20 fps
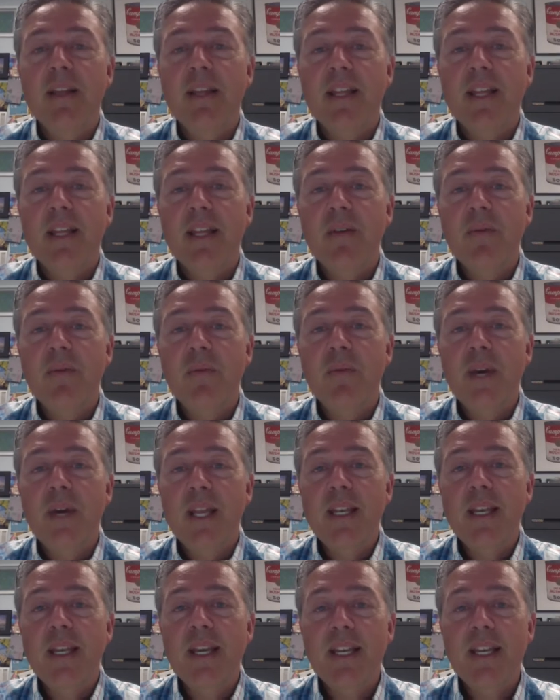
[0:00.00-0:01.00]
When
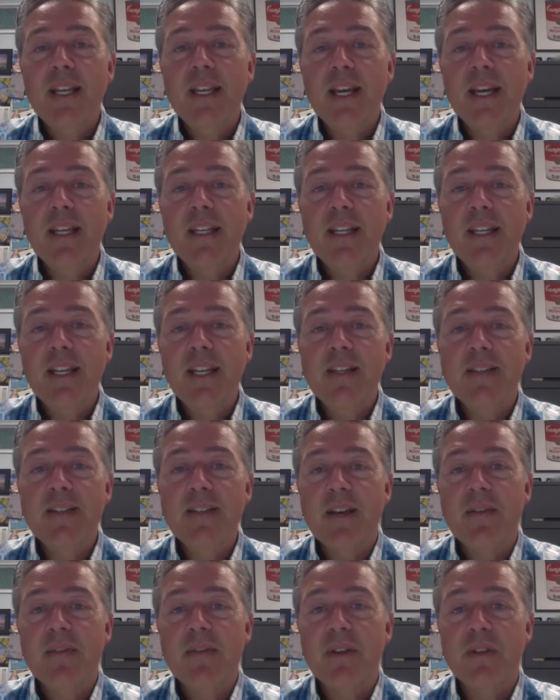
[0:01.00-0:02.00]
in
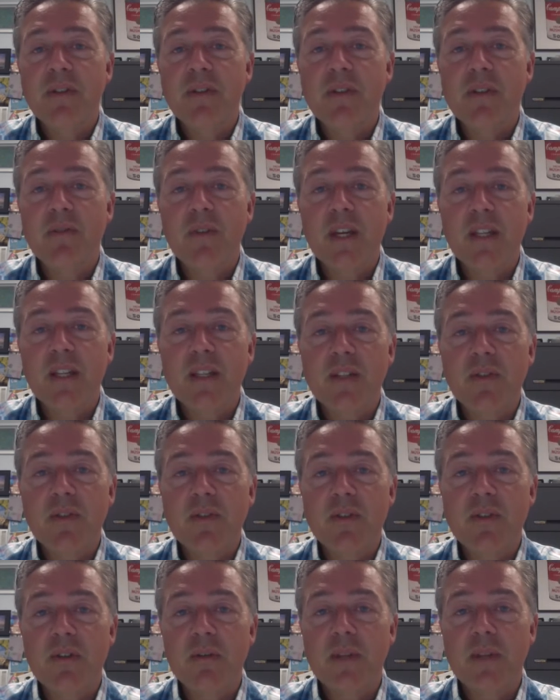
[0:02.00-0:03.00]
1987, there's an event that's
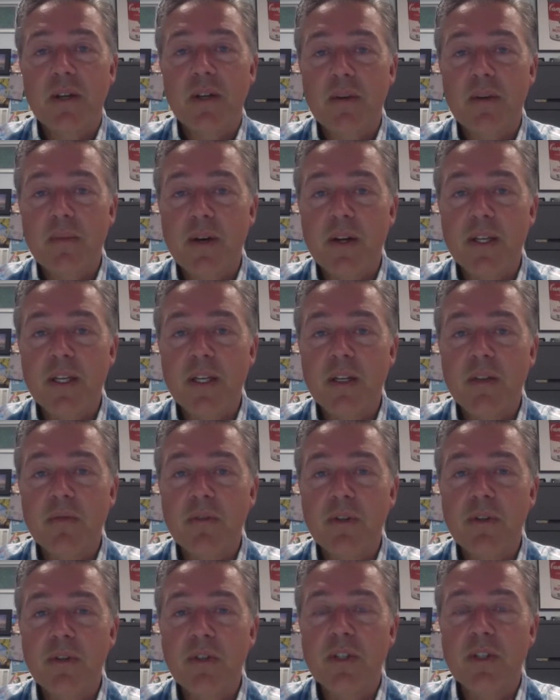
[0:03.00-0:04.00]
termed the Harmonic
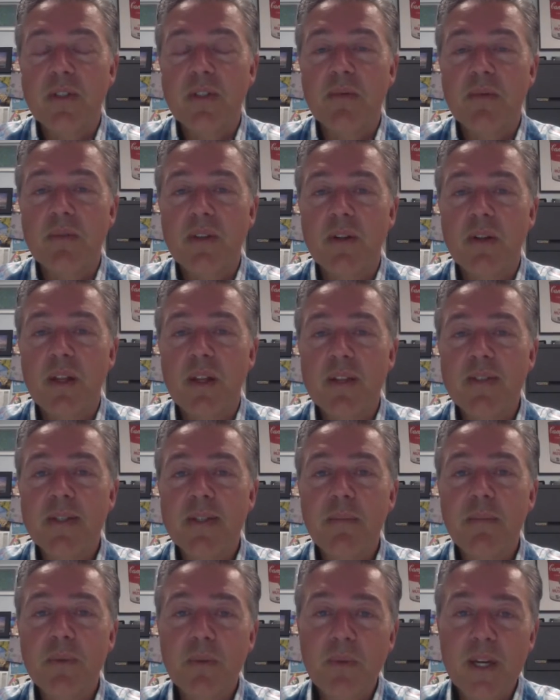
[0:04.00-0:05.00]
Convergence. And a
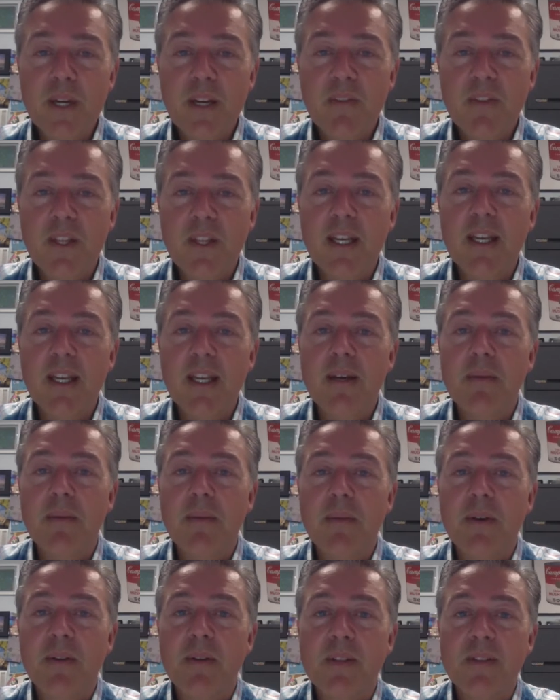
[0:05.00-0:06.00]
simple way of thinking
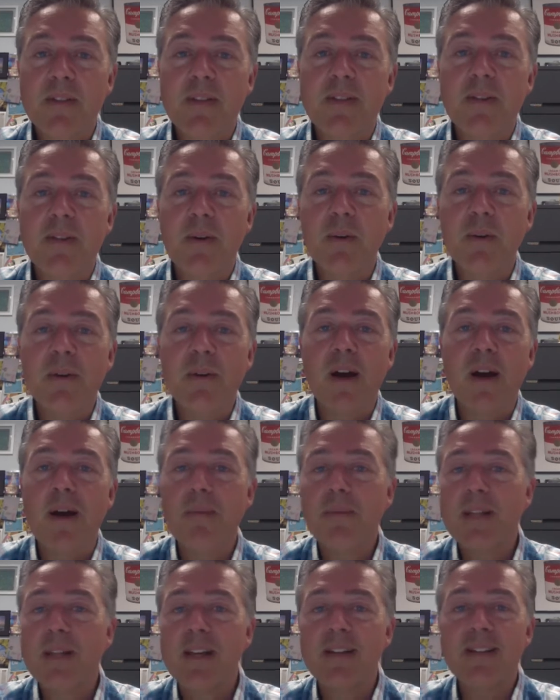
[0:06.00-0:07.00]
about this, it's a whole
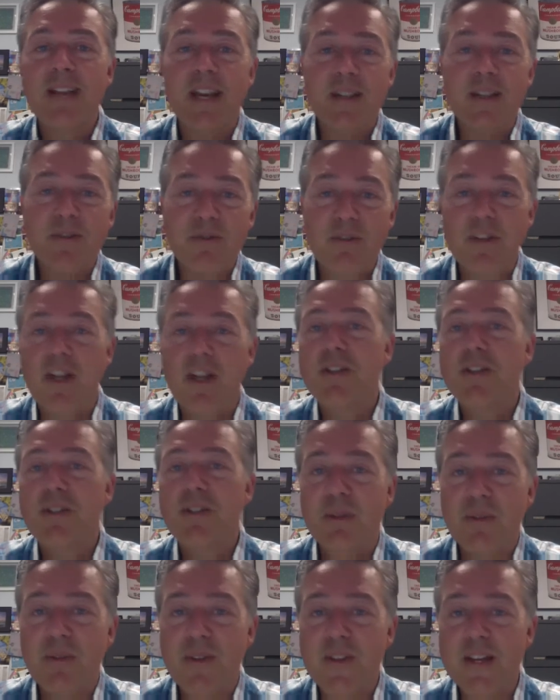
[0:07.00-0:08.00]
complex
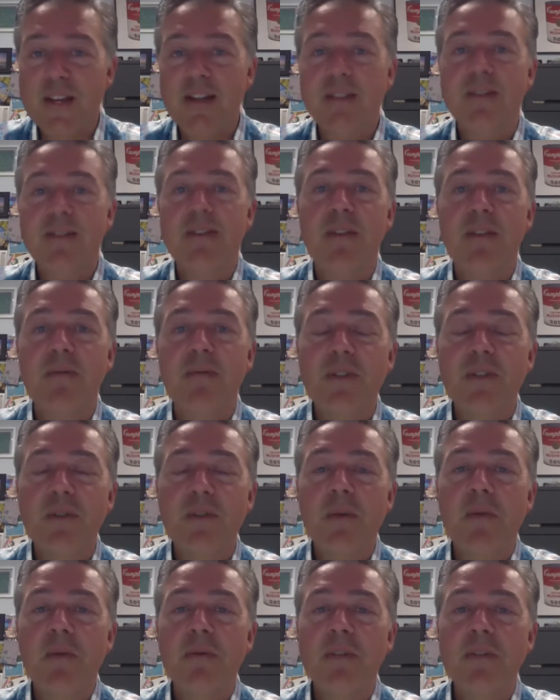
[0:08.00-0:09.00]
astrological thing and stuff, which
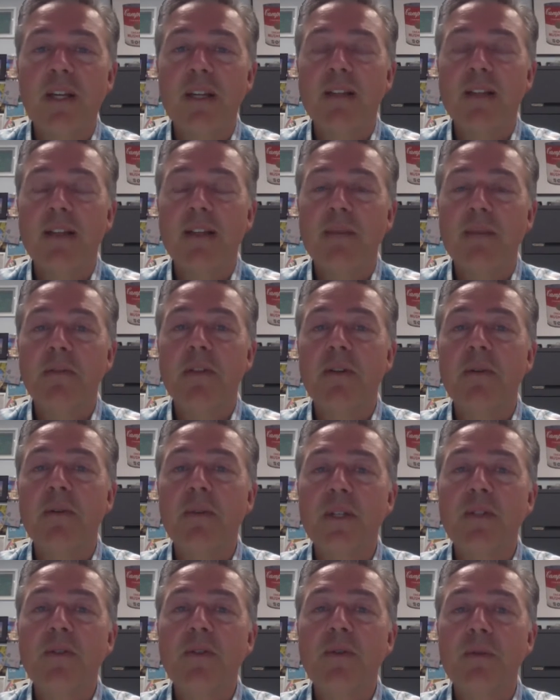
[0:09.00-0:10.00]
we won't take the time to
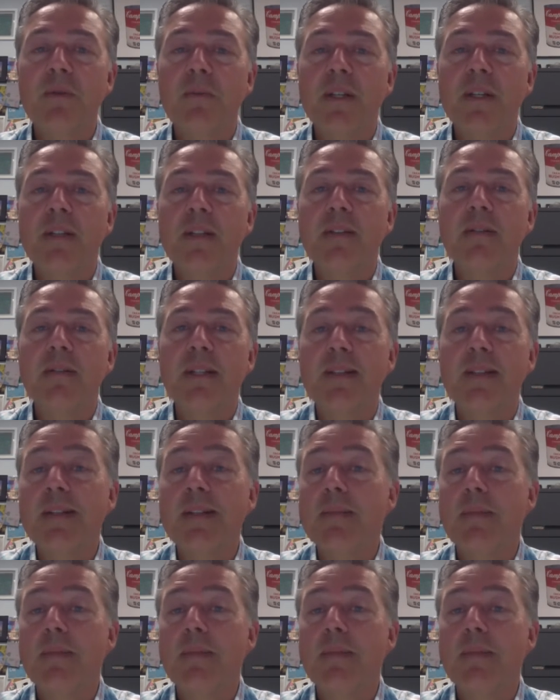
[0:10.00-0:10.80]
go into, but it's in